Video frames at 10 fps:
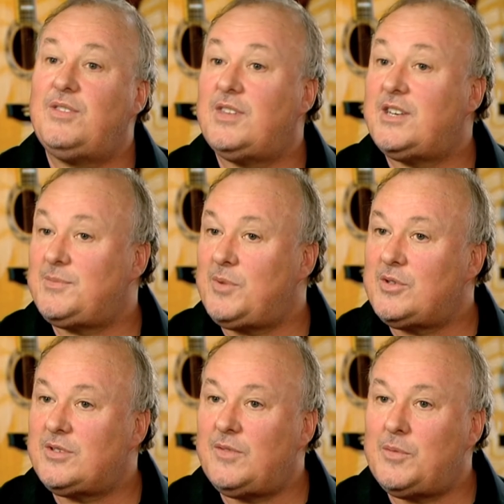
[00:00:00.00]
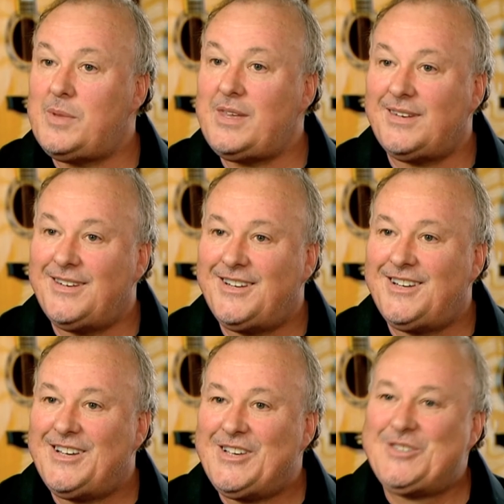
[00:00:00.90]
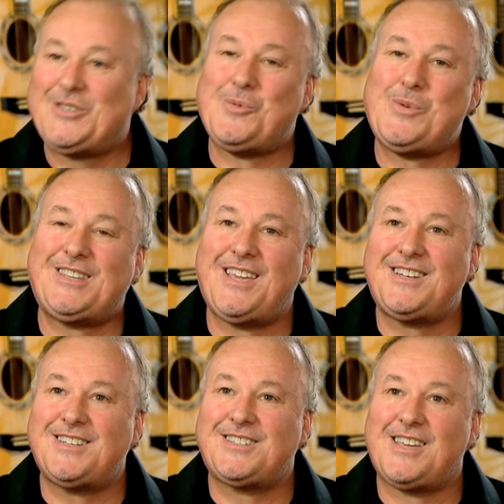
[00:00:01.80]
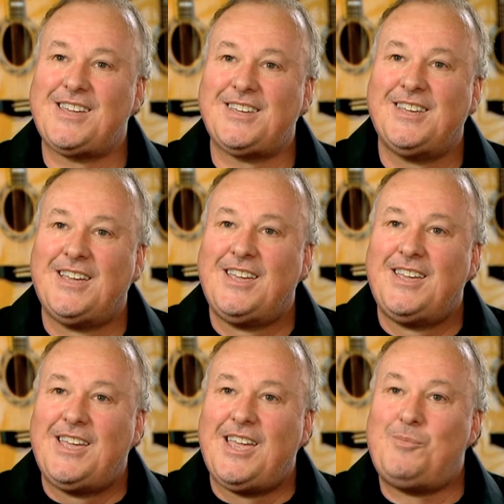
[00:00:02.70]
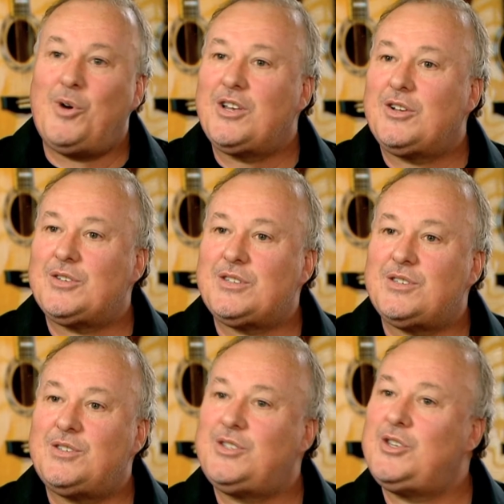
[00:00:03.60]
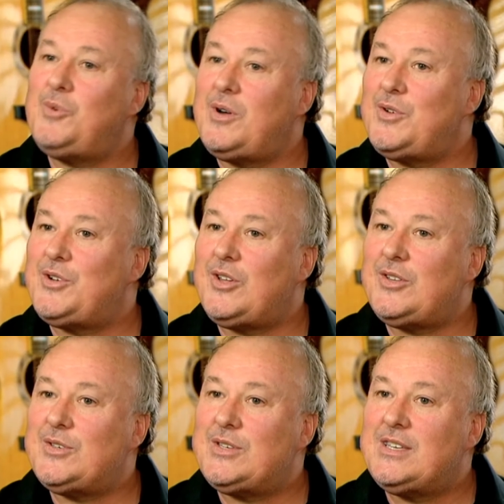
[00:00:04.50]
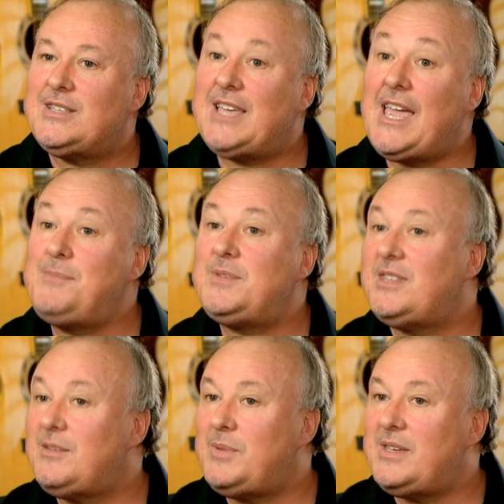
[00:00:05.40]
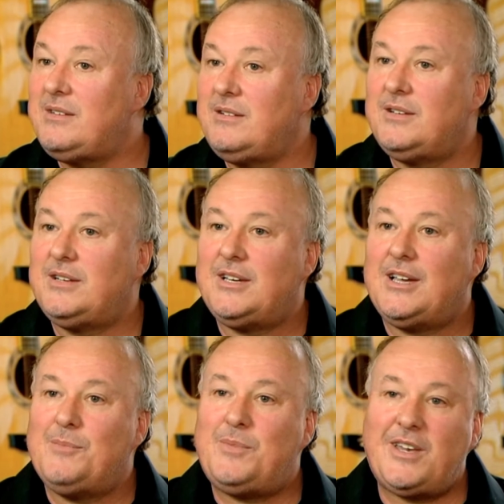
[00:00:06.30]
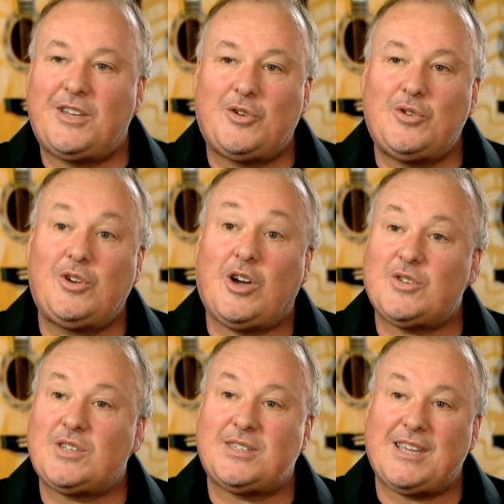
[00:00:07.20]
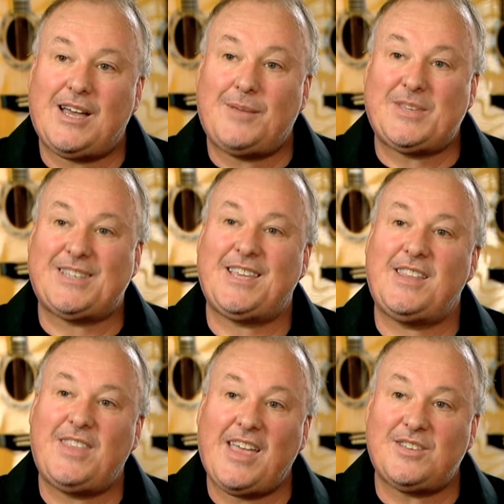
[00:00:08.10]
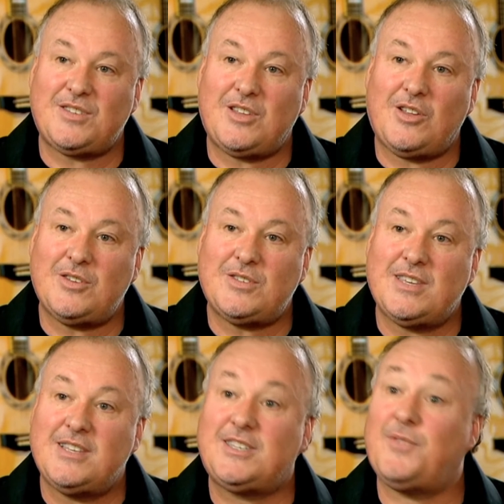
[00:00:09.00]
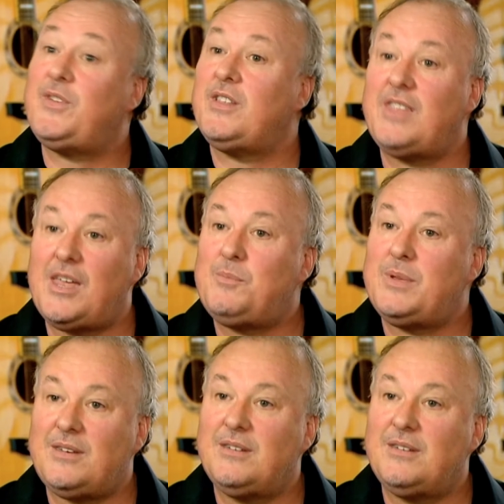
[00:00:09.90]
the disposal of the bin. So we tend to say it might cost us $200 to empty the bin, but it could cost us up to $10,000 to fill that bin.